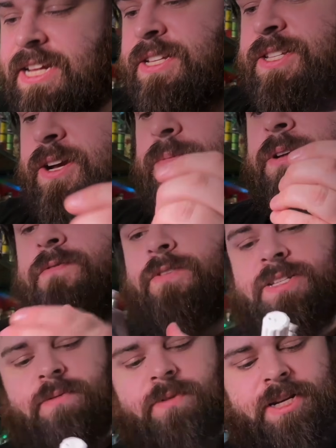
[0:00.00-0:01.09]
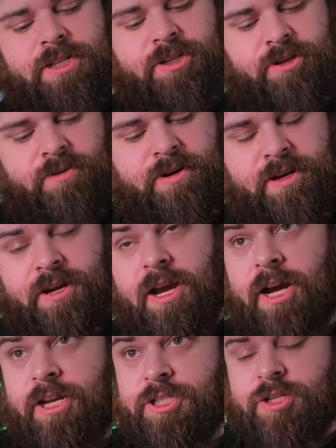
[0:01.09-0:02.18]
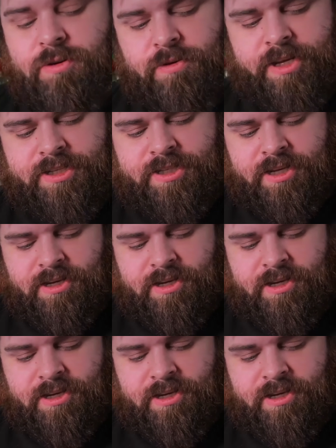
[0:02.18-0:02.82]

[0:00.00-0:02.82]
So first thing we need to do, unscrew this.